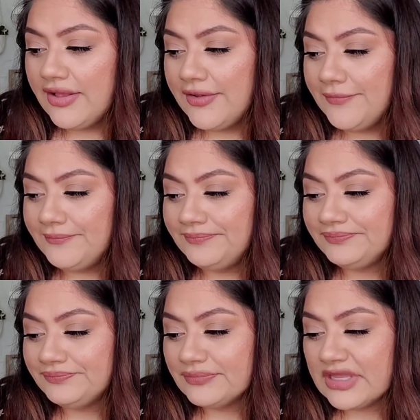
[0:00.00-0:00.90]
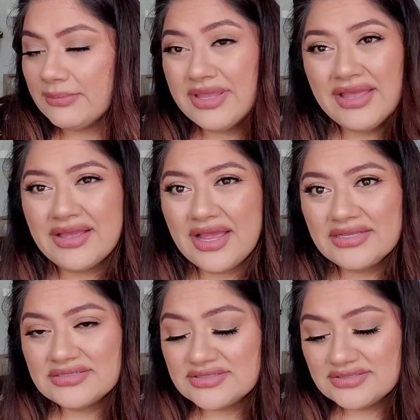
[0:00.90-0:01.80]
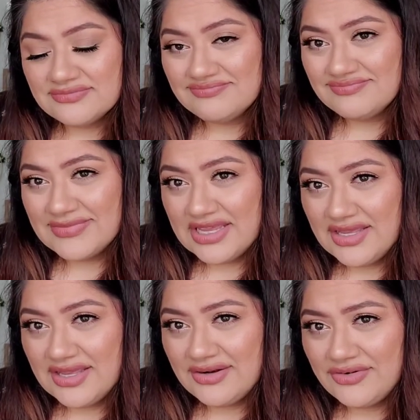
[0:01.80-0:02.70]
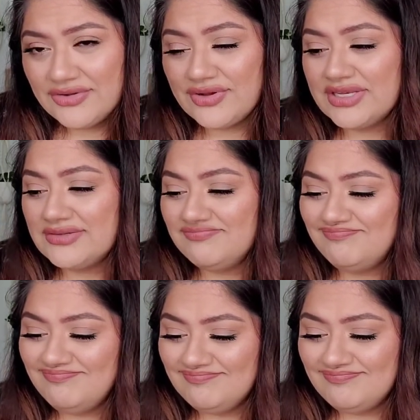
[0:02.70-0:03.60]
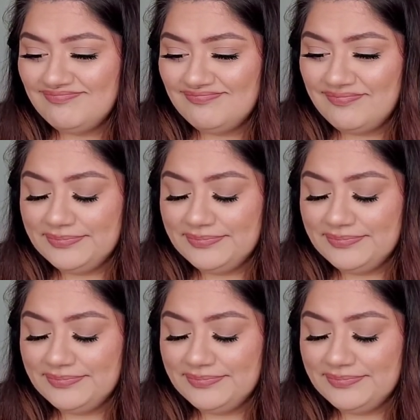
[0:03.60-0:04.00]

Um, but yeah, I, just, I, I don't know. I, mm,